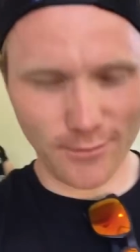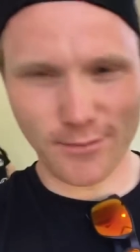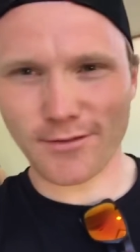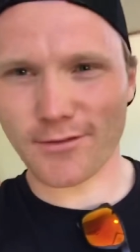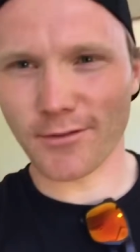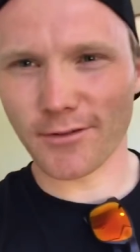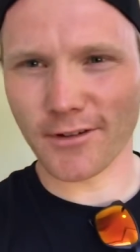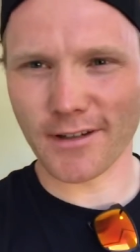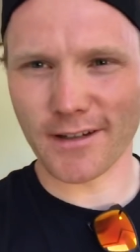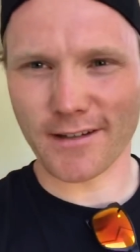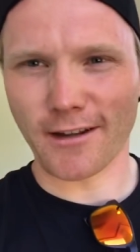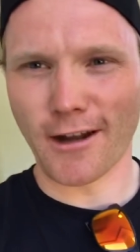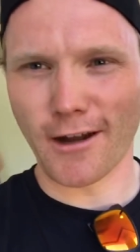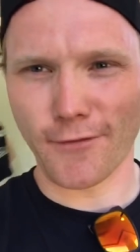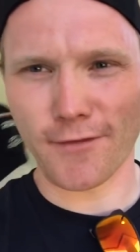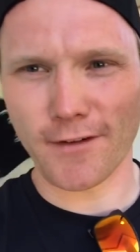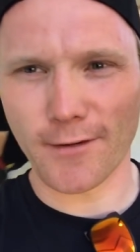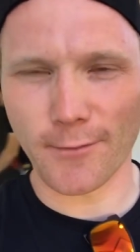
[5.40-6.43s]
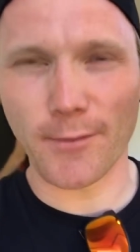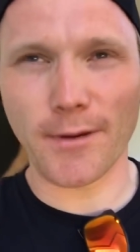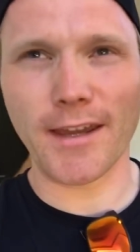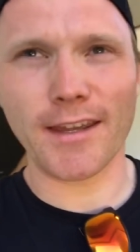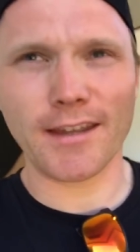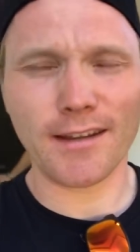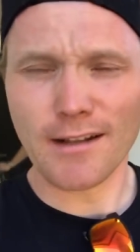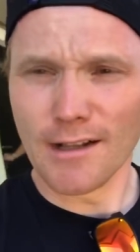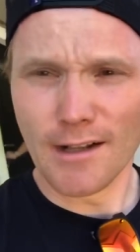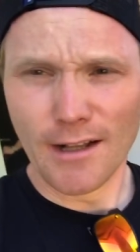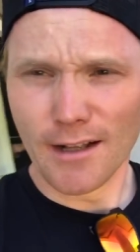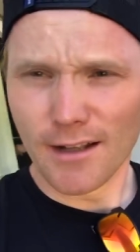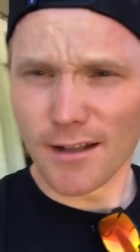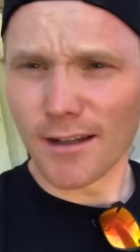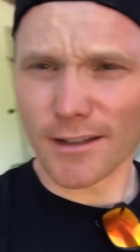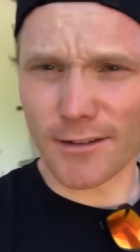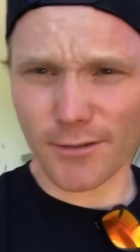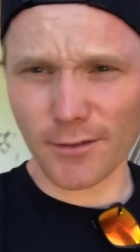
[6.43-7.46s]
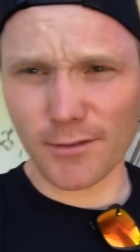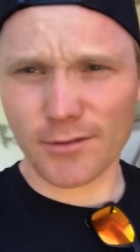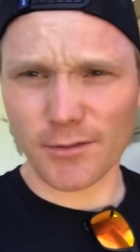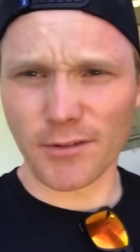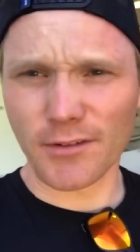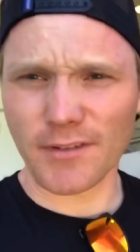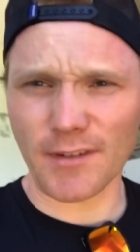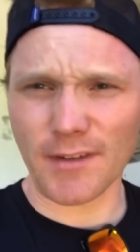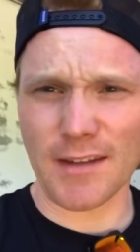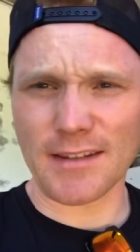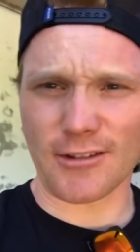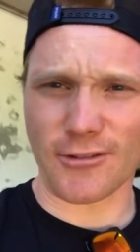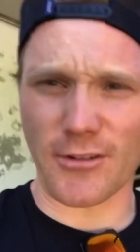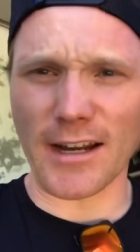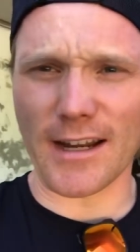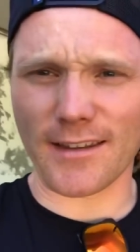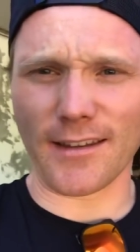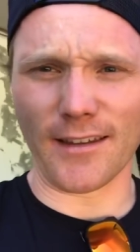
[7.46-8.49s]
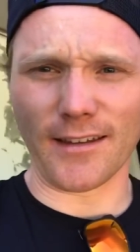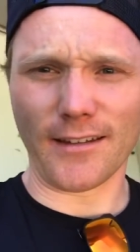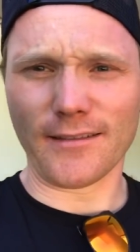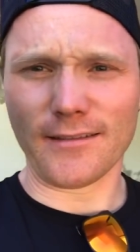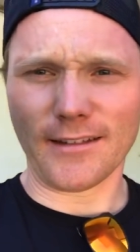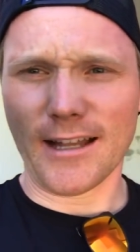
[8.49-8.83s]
Rudskogen, it's a half an hour away. At Rudskogen today is a track day.